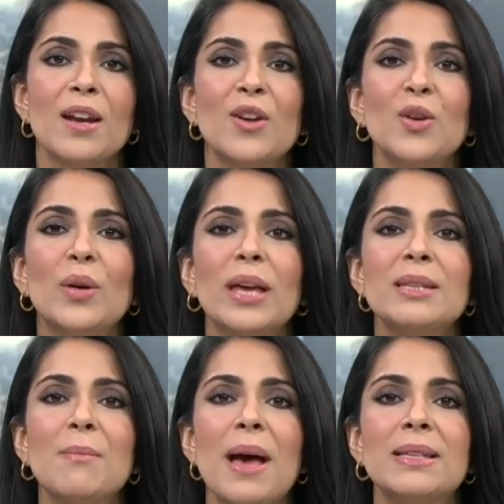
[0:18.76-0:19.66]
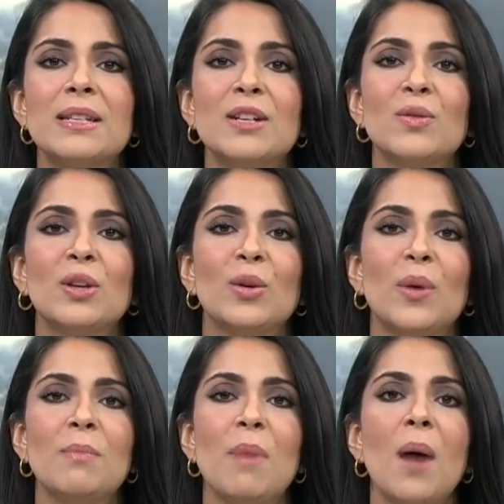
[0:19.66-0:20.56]
Now, UK's ambassador to the
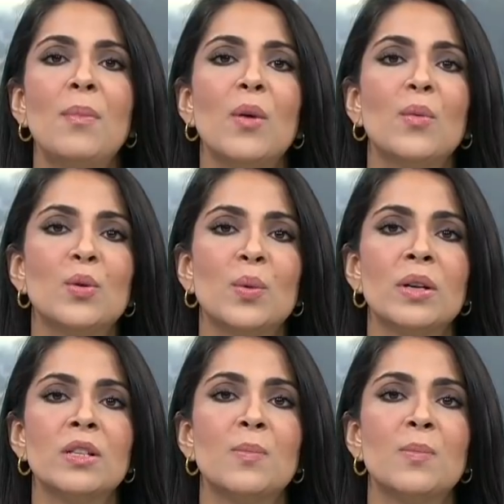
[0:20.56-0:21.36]
UN, Barbara Woodward,